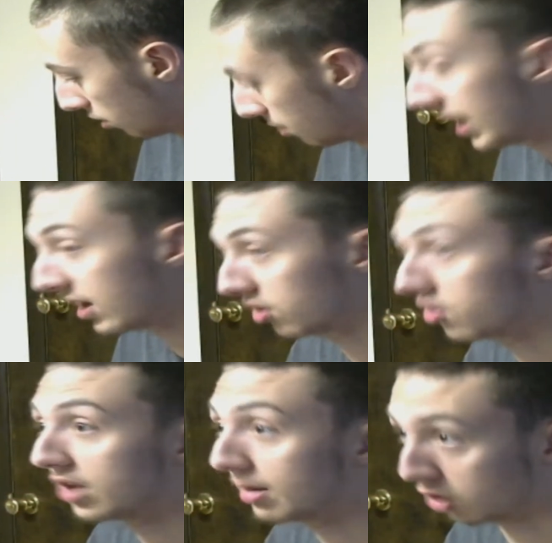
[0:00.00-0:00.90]
the main
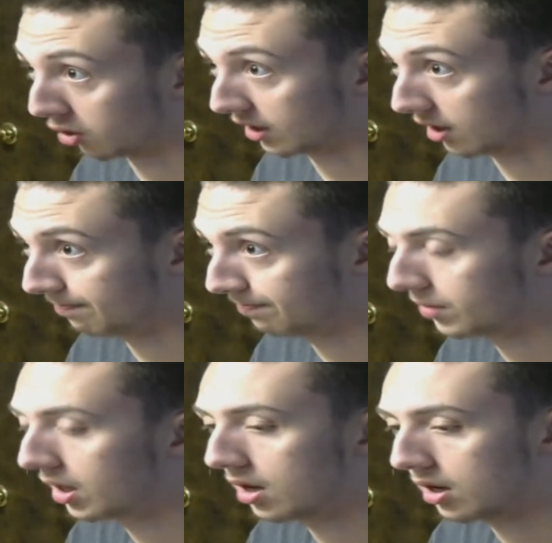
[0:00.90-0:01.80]
character is named Kotaka.
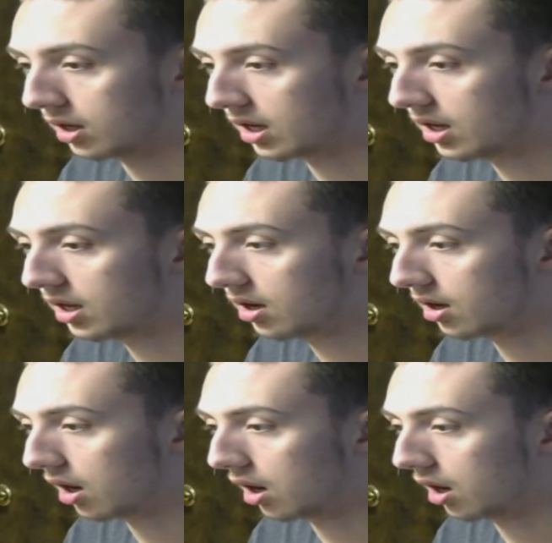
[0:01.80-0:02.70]
He
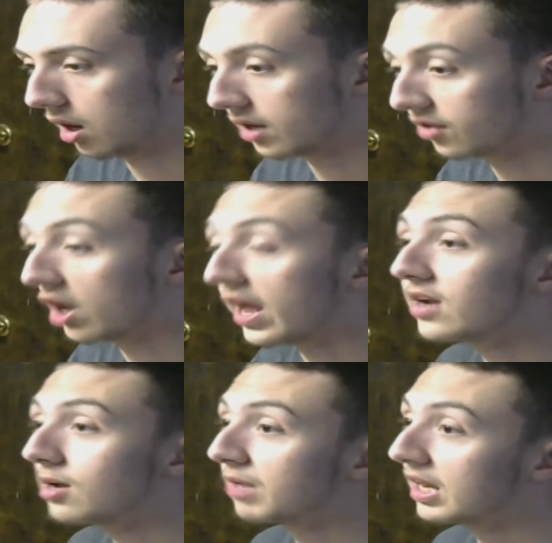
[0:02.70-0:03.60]
is going to
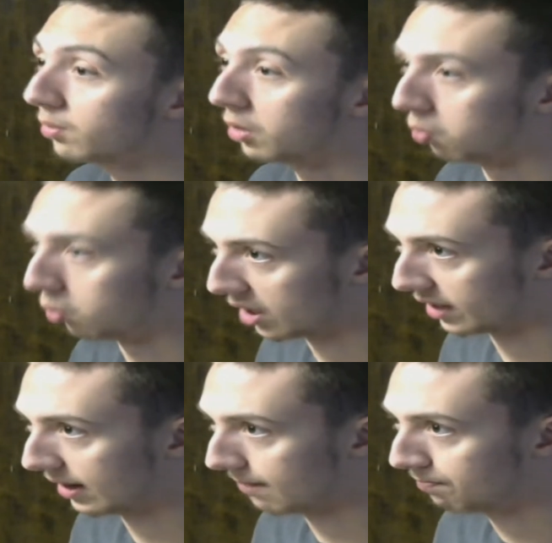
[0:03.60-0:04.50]
end up getting with one
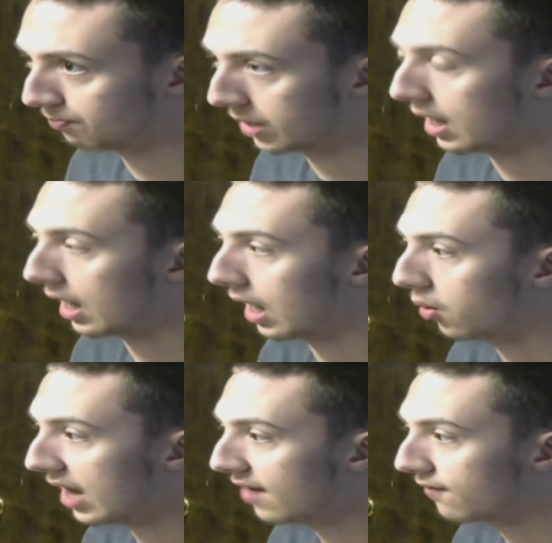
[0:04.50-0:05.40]
of them. Mm-hmm.
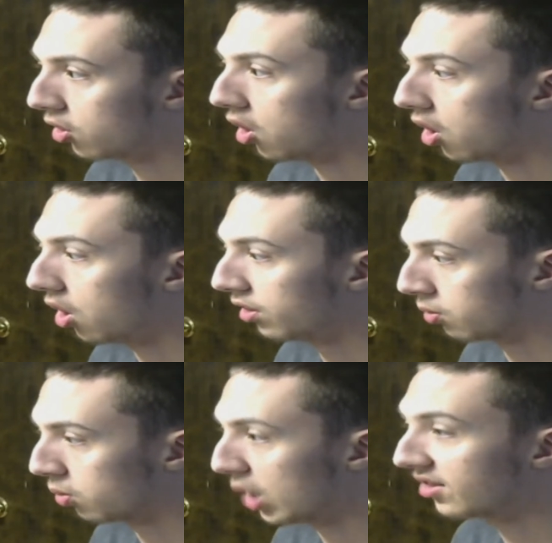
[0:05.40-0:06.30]
However, the
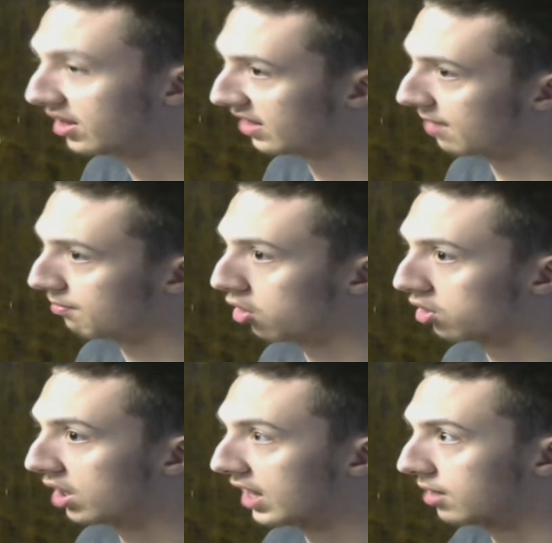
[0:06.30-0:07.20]
rest of them are
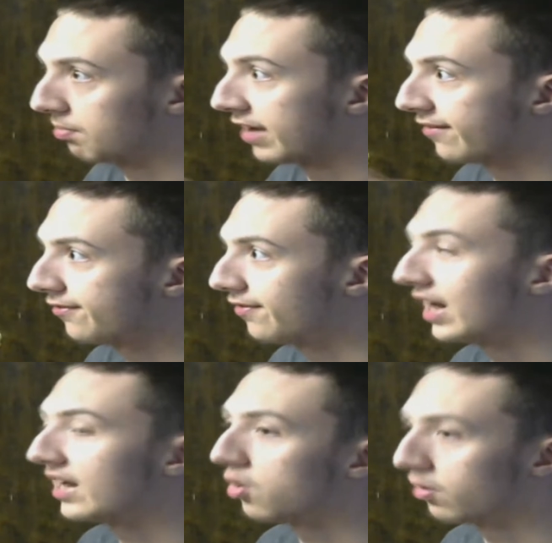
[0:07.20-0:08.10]
going to end up like
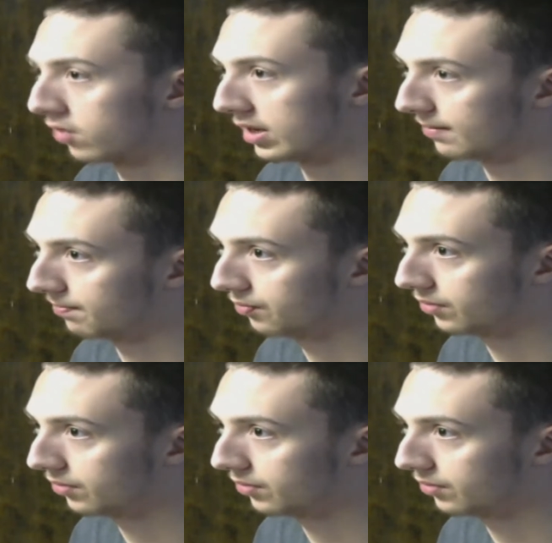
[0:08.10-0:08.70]
fighting over him,